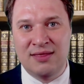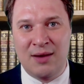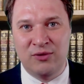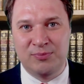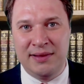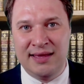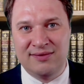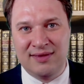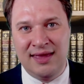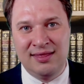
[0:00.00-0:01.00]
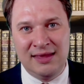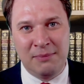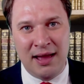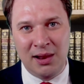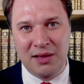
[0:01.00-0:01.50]
that was placed in the
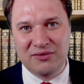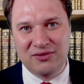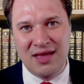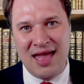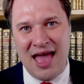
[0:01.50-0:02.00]
bylaws.